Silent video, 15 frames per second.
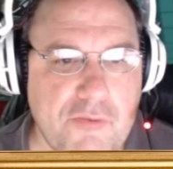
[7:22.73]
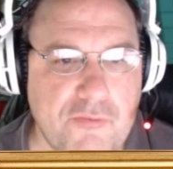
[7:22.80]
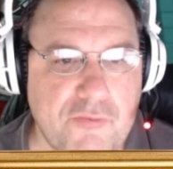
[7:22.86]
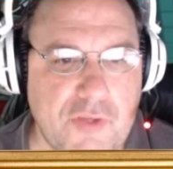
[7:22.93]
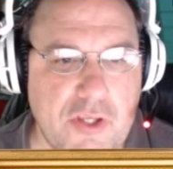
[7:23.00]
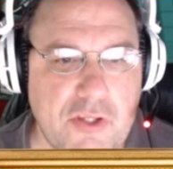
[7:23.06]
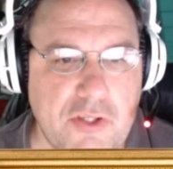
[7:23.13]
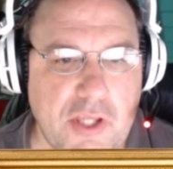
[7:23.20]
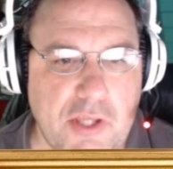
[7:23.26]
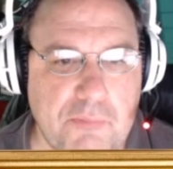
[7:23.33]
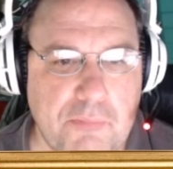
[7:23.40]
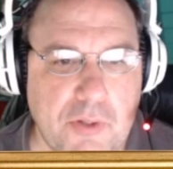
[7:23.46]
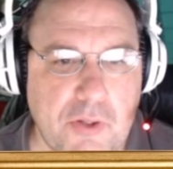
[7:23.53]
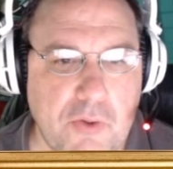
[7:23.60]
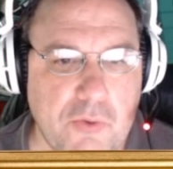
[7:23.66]
Finn, and
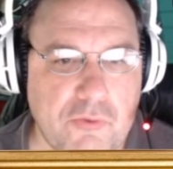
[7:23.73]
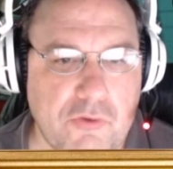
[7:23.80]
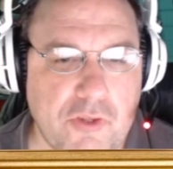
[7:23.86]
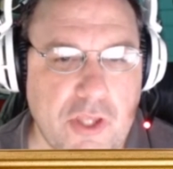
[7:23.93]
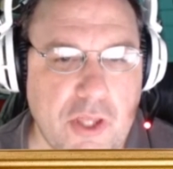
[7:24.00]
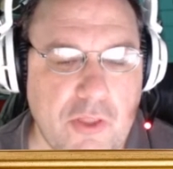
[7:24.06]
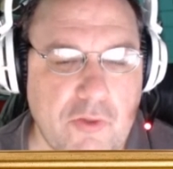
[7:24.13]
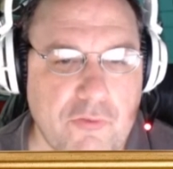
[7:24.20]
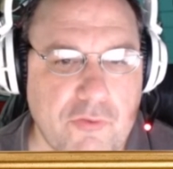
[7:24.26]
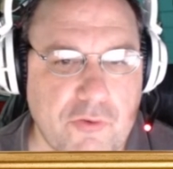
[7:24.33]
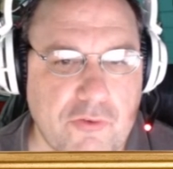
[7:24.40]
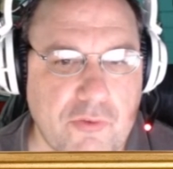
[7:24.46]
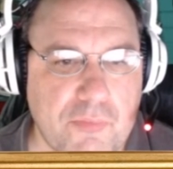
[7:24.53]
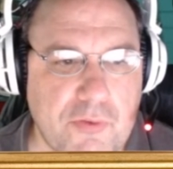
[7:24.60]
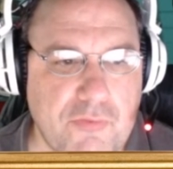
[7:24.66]
Poe together for
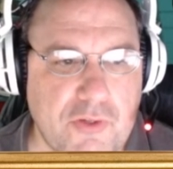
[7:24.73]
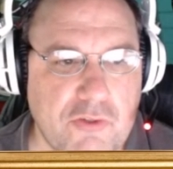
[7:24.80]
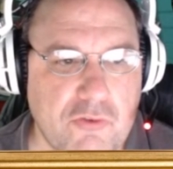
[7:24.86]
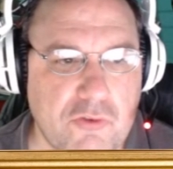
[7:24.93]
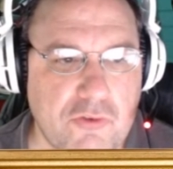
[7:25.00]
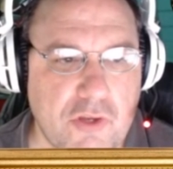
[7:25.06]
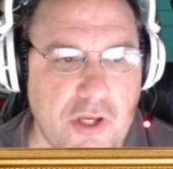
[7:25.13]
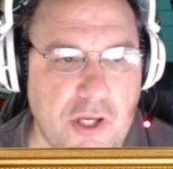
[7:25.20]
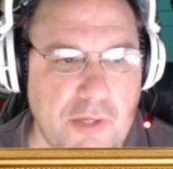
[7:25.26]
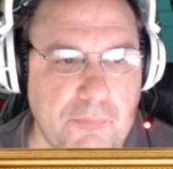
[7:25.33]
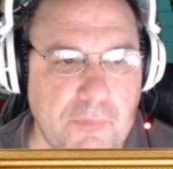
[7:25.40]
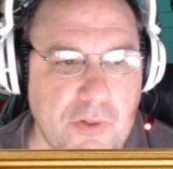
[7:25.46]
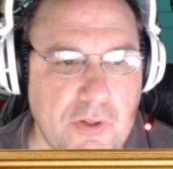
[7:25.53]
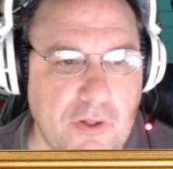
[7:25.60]
some adventure time,